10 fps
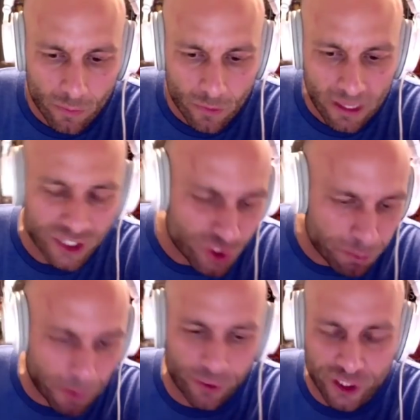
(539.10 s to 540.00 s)

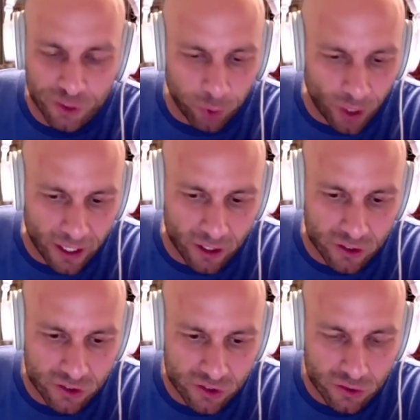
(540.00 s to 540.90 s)
Experienced
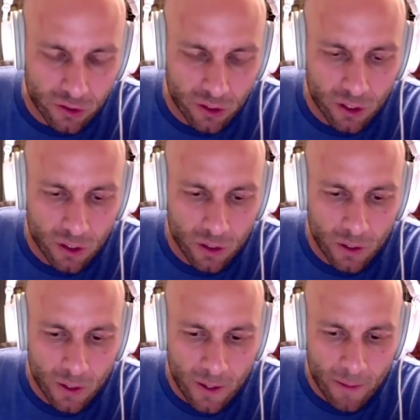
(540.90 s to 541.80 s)
players.
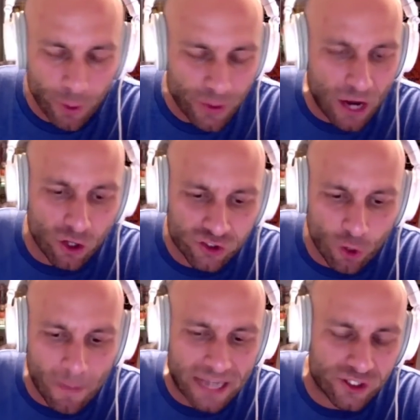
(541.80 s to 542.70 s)
But they
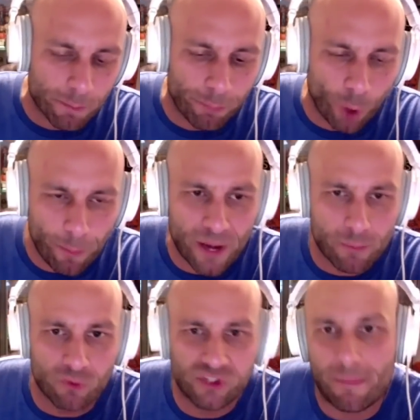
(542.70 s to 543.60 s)
also made some bullpen
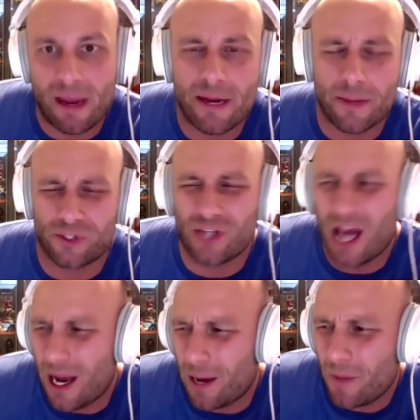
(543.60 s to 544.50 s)
moves maybe at the
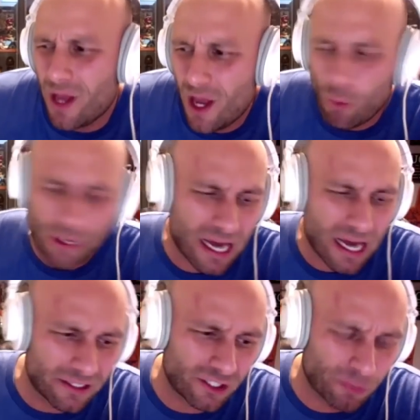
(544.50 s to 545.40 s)
time we
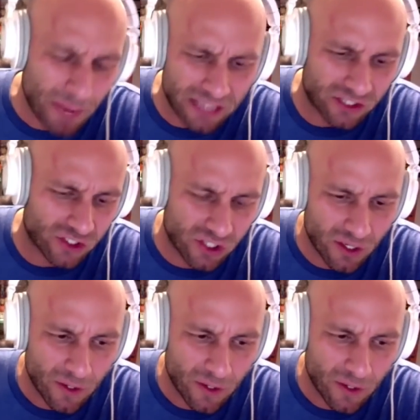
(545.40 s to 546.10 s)
kind of dismissed.